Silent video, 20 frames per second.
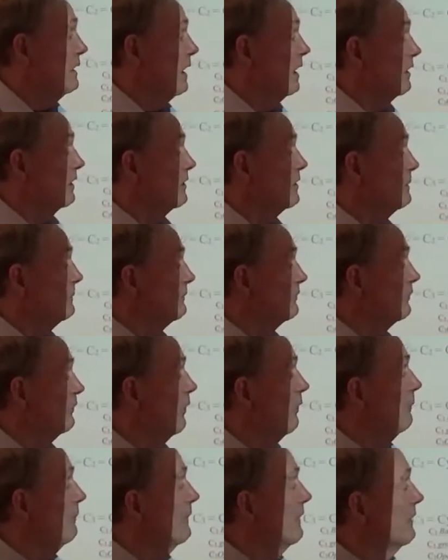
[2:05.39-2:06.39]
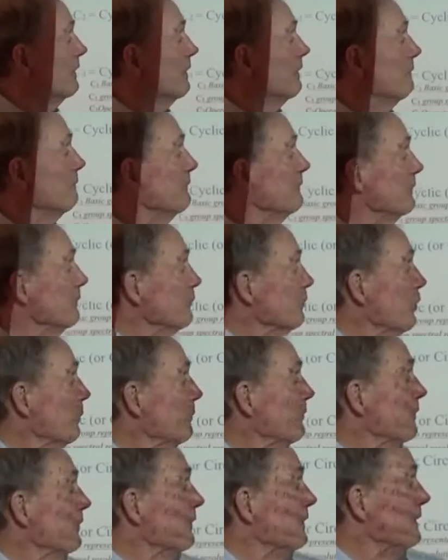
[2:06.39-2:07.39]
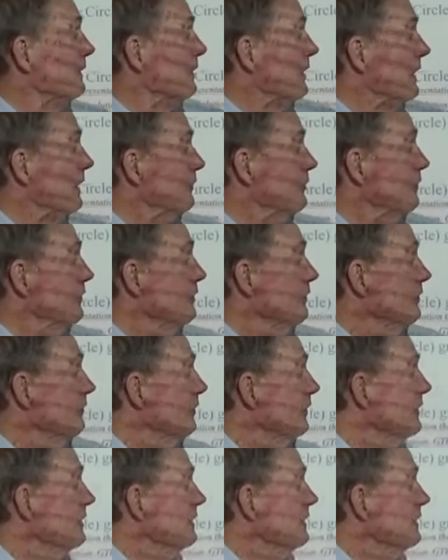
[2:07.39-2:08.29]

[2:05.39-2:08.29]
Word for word: uh, comes from uh, the group theory lectures,